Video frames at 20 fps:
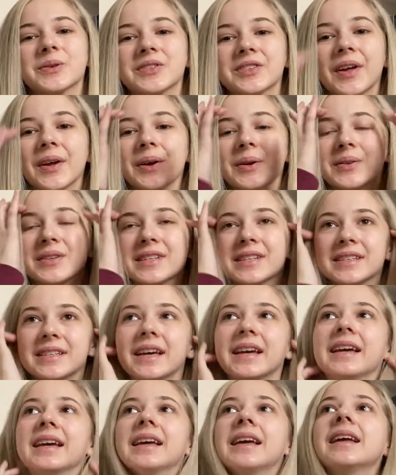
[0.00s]
So
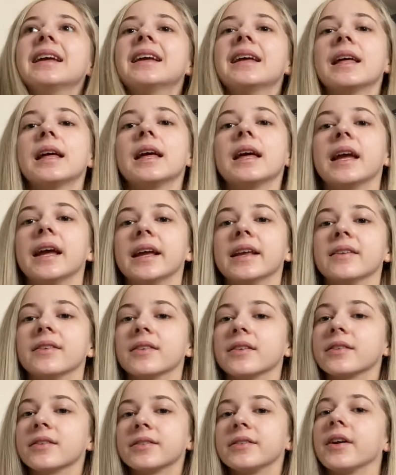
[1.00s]
today is
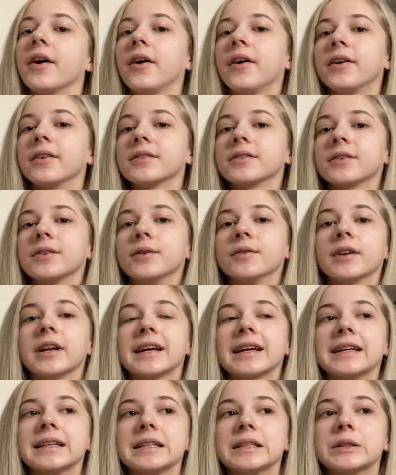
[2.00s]
the start of
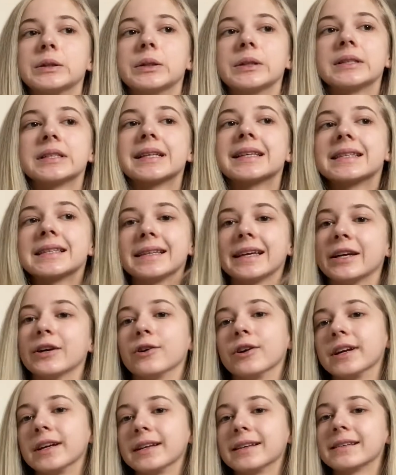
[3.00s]
like a little
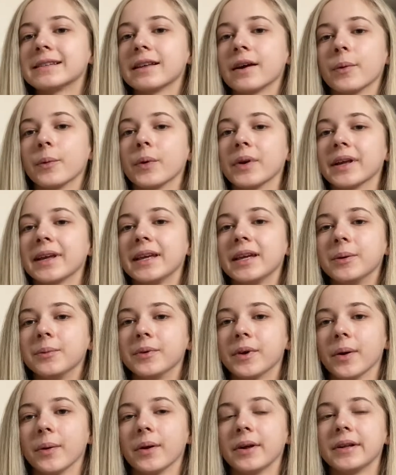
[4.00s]
series that I want to keep
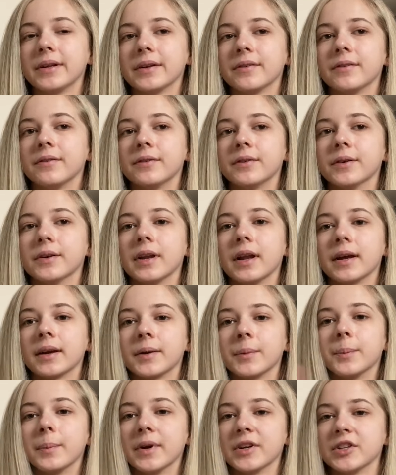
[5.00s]
going for
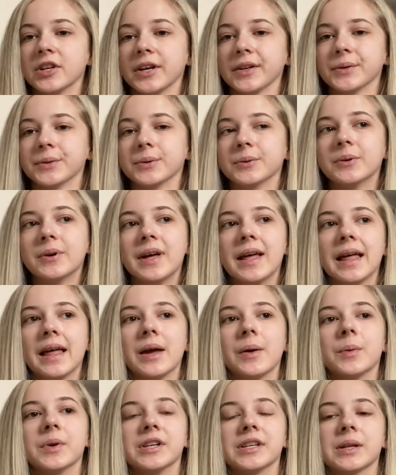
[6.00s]
like my channel,
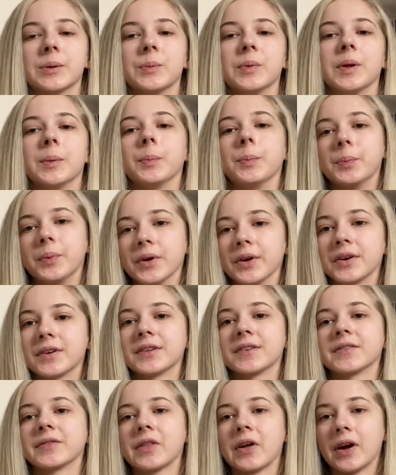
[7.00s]
which is going to be
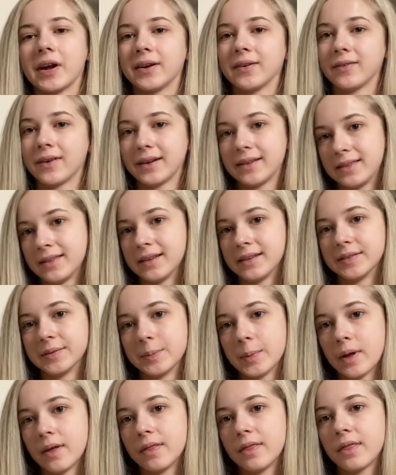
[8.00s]
books that I read this
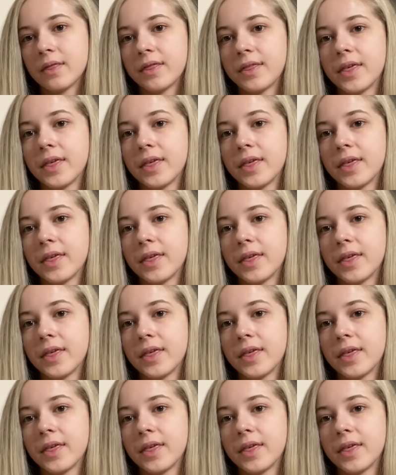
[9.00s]
month.